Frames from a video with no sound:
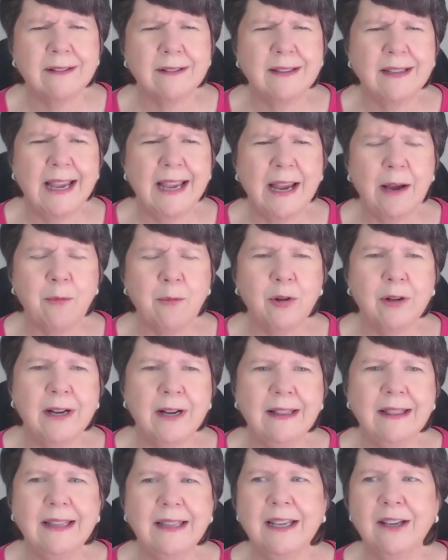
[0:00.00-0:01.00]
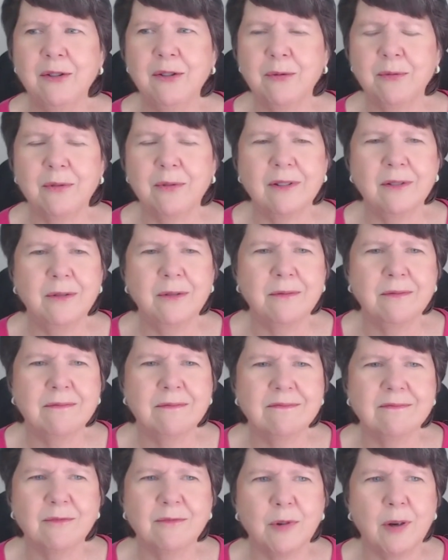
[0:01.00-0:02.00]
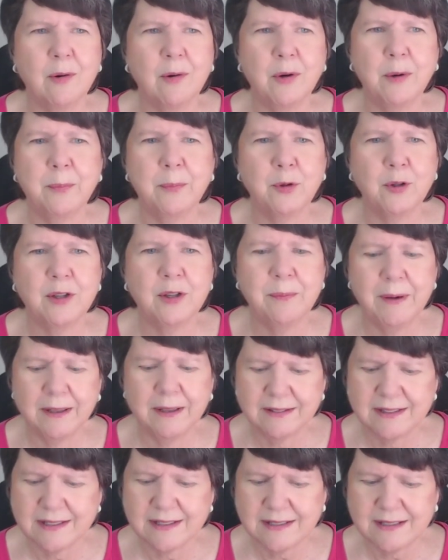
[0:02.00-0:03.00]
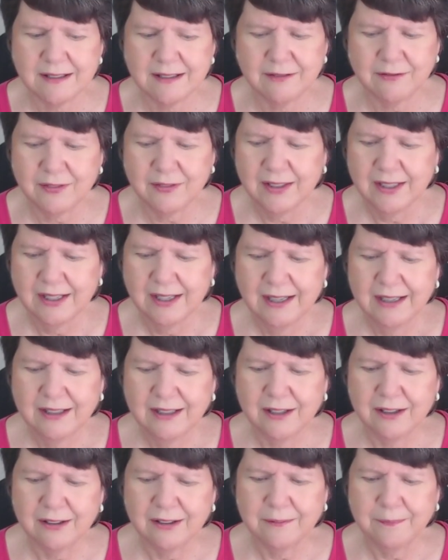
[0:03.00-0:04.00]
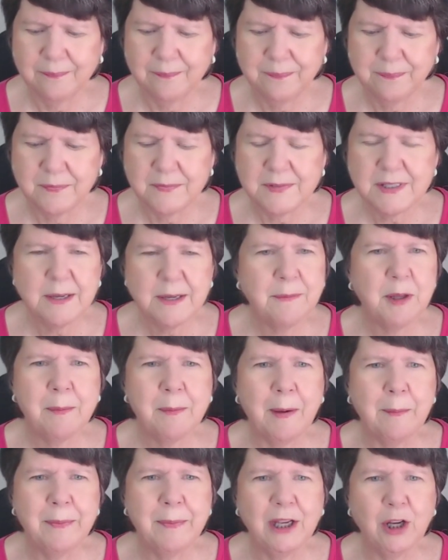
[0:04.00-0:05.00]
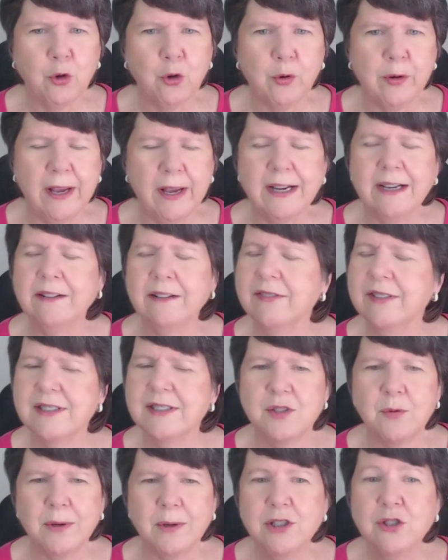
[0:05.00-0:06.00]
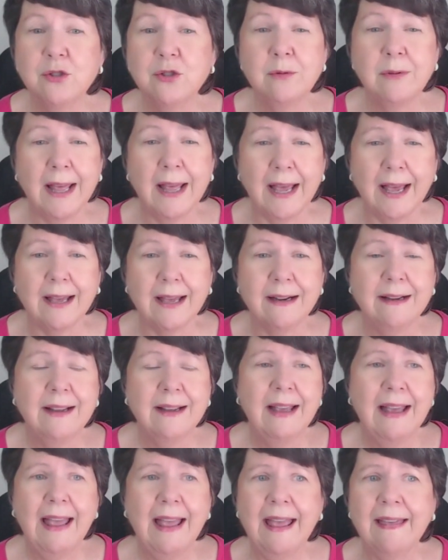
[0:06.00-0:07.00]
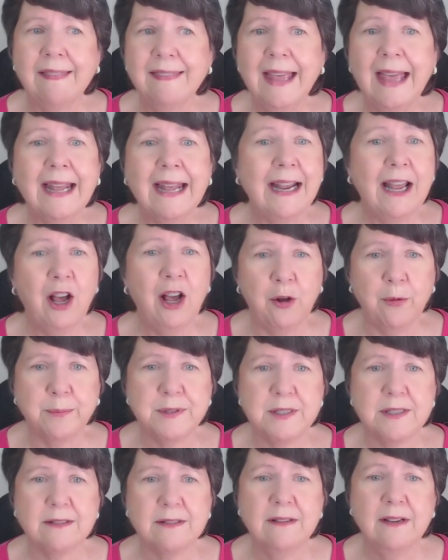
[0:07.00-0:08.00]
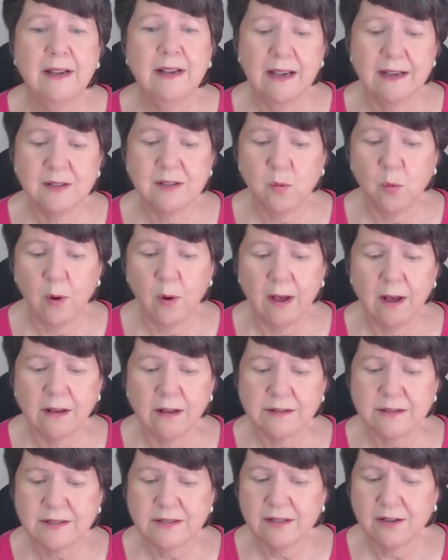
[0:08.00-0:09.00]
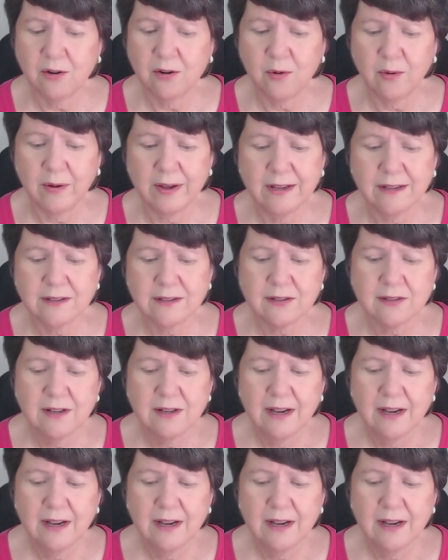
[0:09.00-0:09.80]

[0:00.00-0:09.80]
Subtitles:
Cameron, I think, who wrote a book about this stuff, something about being creative. So I do that, and that helps as well. So it's